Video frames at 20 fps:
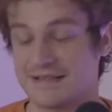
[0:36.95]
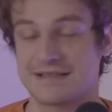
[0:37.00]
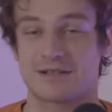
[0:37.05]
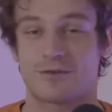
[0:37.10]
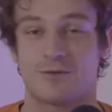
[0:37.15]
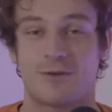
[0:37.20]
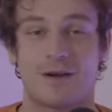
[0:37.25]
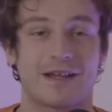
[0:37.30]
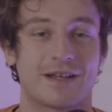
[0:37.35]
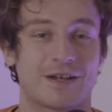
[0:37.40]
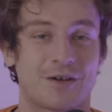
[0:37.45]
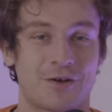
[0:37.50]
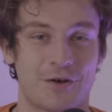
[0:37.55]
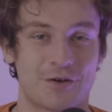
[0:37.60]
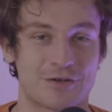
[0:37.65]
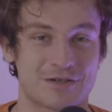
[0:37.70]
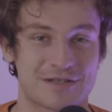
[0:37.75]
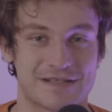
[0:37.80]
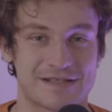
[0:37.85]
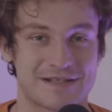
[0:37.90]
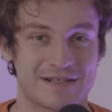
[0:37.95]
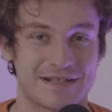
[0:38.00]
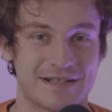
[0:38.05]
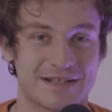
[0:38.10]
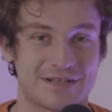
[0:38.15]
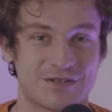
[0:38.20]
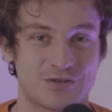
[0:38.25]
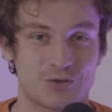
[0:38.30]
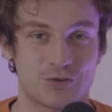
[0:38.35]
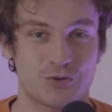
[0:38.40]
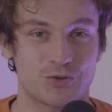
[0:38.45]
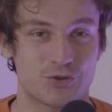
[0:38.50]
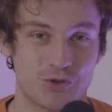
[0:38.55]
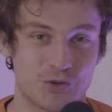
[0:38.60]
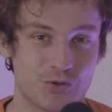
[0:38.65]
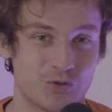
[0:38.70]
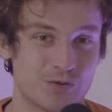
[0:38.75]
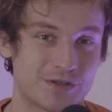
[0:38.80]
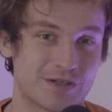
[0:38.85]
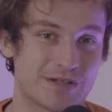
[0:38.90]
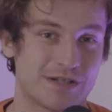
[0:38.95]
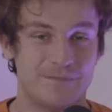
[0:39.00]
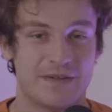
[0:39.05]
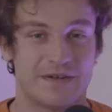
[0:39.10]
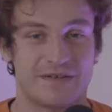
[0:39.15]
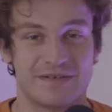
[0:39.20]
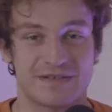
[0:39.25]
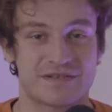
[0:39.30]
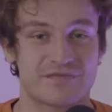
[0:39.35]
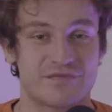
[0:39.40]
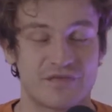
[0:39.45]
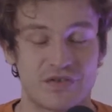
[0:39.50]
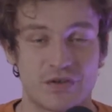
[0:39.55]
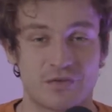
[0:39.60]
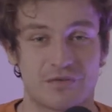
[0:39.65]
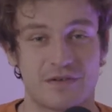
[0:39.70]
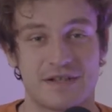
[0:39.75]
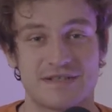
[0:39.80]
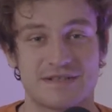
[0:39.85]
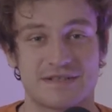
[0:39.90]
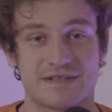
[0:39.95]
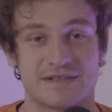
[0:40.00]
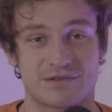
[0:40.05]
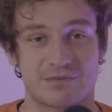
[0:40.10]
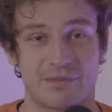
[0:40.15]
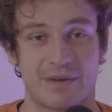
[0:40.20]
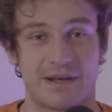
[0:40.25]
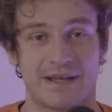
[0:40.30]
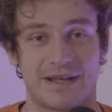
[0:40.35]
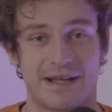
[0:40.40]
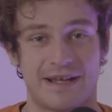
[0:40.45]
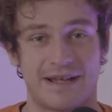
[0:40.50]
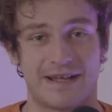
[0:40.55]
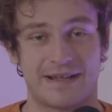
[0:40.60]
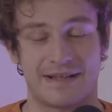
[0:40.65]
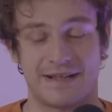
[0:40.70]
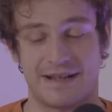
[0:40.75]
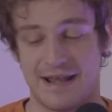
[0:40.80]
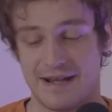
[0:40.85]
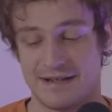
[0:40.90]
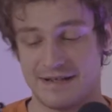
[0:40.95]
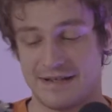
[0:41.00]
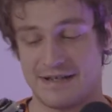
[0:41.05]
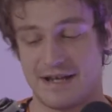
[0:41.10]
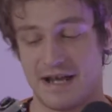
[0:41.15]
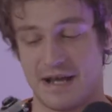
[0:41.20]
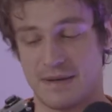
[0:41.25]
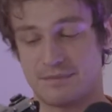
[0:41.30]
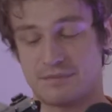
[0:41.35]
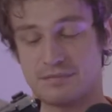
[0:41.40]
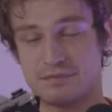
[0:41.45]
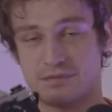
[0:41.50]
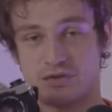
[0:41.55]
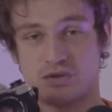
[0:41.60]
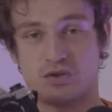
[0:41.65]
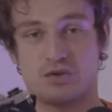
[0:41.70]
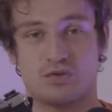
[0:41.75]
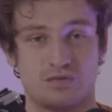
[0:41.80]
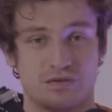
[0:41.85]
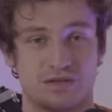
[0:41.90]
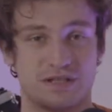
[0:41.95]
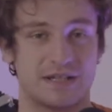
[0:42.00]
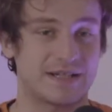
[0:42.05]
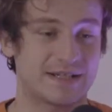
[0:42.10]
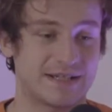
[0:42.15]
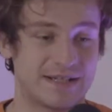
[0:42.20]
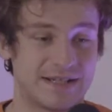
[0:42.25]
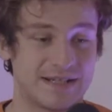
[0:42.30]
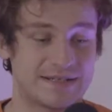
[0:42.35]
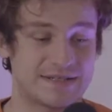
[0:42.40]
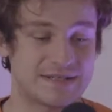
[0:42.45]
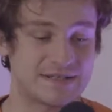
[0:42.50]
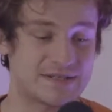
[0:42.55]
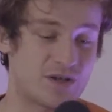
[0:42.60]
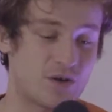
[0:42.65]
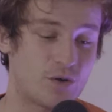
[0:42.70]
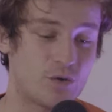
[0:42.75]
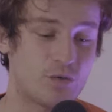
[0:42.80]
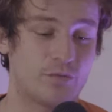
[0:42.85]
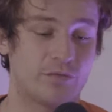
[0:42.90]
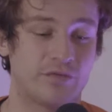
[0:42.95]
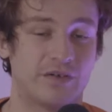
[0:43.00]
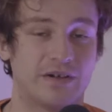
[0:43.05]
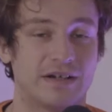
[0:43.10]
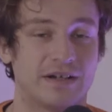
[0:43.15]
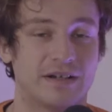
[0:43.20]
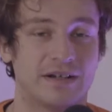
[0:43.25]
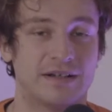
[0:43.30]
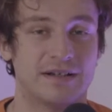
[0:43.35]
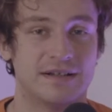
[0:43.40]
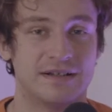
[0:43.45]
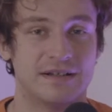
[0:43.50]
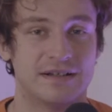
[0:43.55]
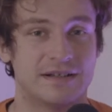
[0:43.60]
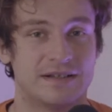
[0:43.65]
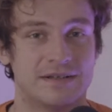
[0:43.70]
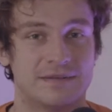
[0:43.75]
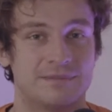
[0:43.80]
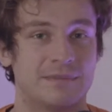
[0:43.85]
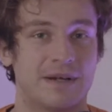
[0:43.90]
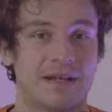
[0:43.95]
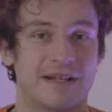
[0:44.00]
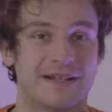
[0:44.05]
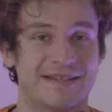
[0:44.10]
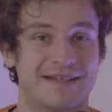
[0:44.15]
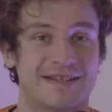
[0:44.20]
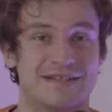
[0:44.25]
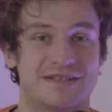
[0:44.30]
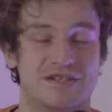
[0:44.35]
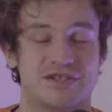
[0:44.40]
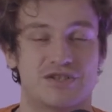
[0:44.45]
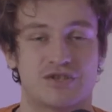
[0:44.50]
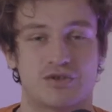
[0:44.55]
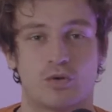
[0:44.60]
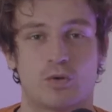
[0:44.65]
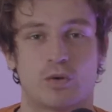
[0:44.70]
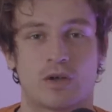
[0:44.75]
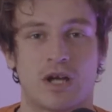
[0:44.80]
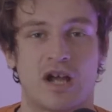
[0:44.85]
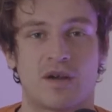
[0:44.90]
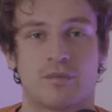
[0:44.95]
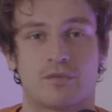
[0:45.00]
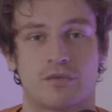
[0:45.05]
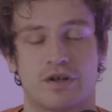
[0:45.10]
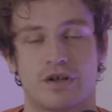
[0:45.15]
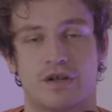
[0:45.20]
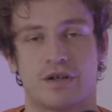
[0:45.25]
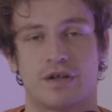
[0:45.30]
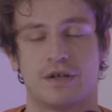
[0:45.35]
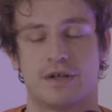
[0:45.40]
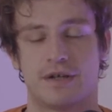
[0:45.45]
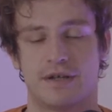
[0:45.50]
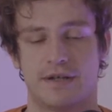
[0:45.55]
It's quite costly to shoot, and there is few reasons why I ended up choosing this over my digital camera.